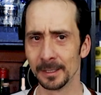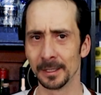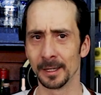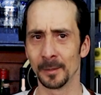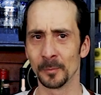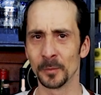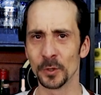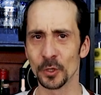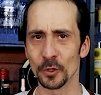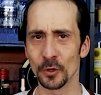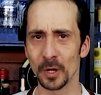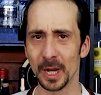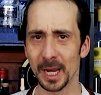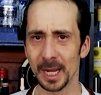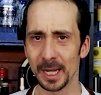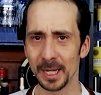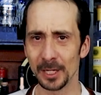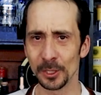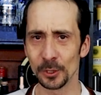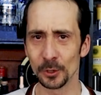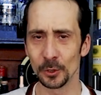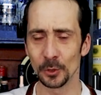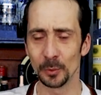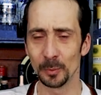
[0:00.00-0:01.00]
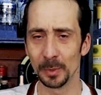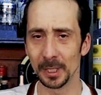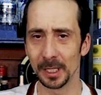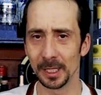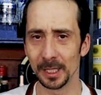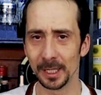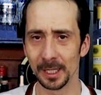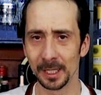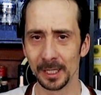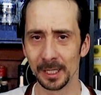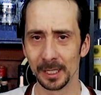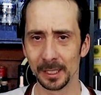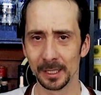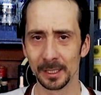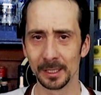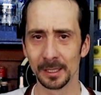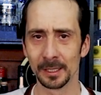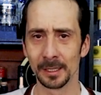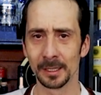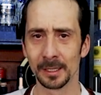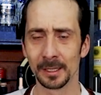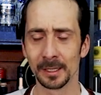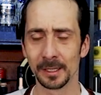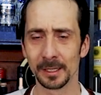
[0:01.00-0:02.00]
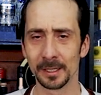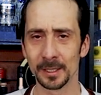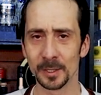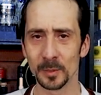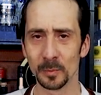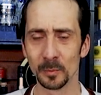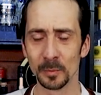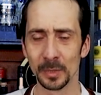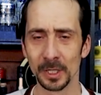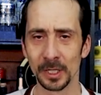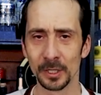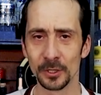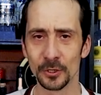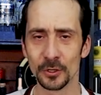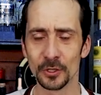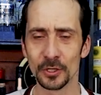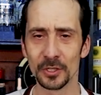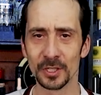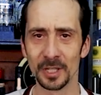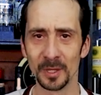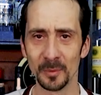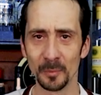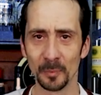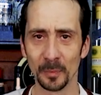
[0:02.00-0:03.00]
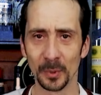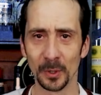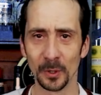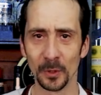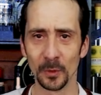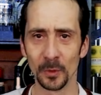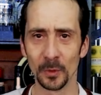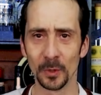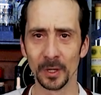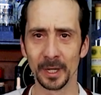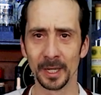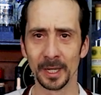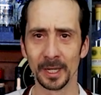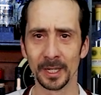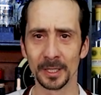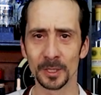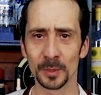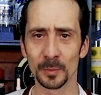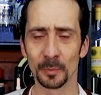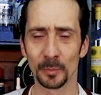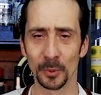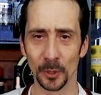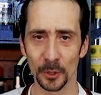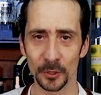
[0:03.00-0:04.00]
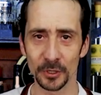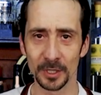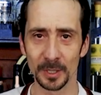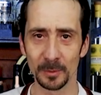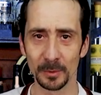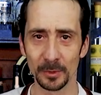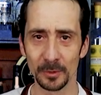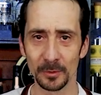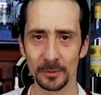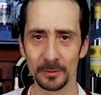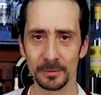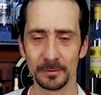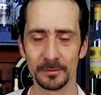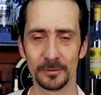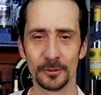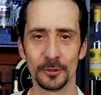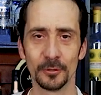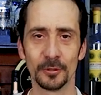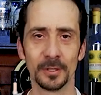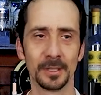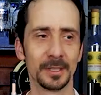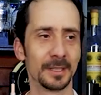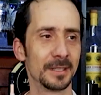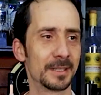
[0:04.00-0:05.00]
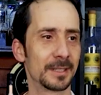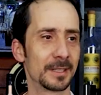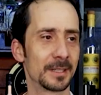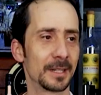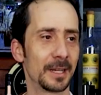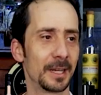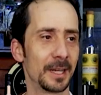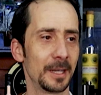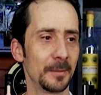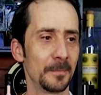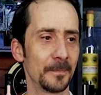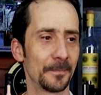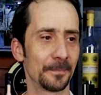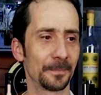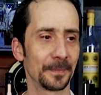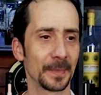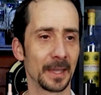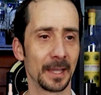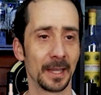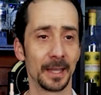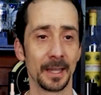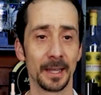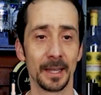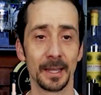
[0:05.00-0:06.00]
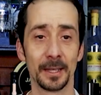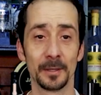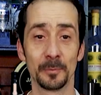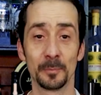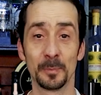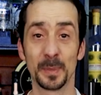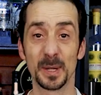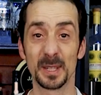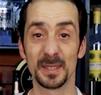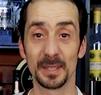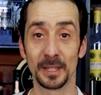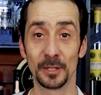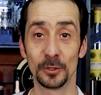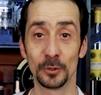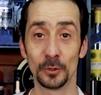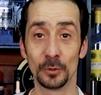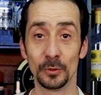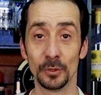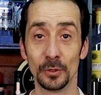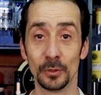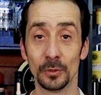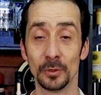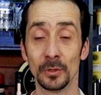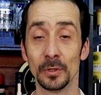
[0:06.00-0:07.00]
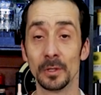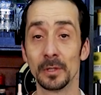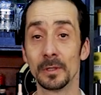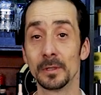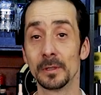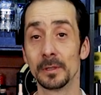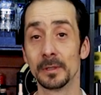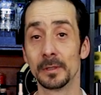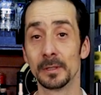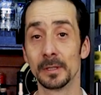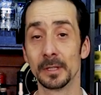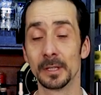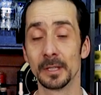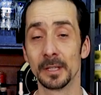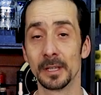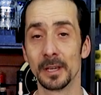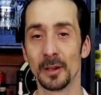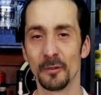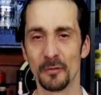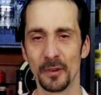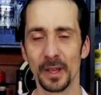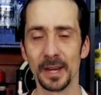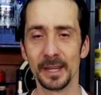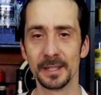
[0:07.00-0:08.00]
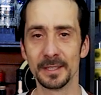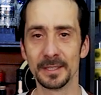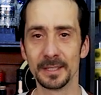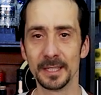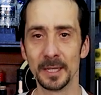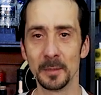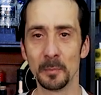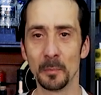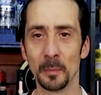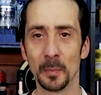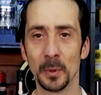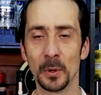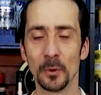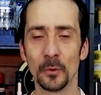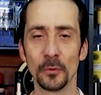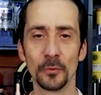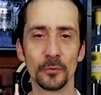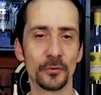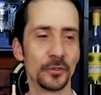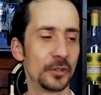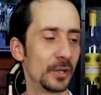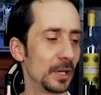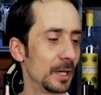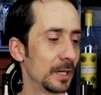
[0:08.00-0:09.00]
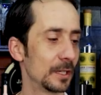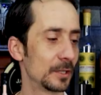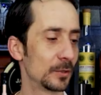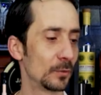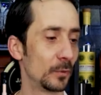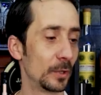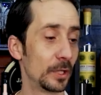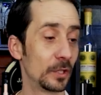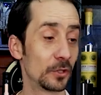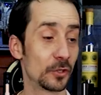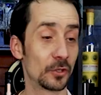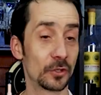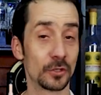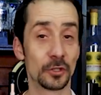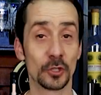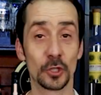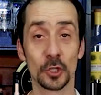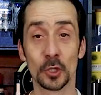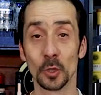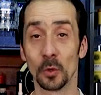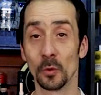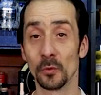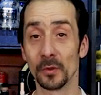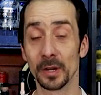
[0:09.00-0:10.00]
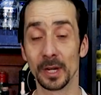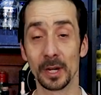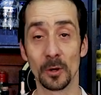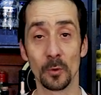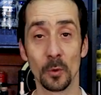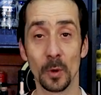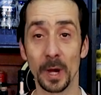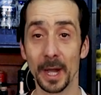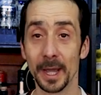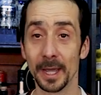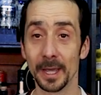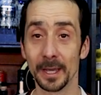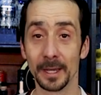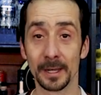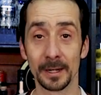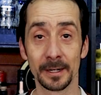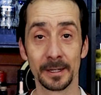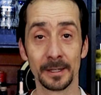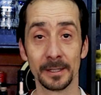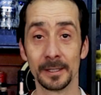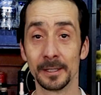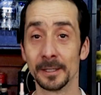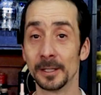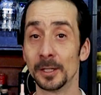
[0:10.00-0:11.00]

I'm trying to be as much simple as possible during this time and present to you a very simple drinks which don't require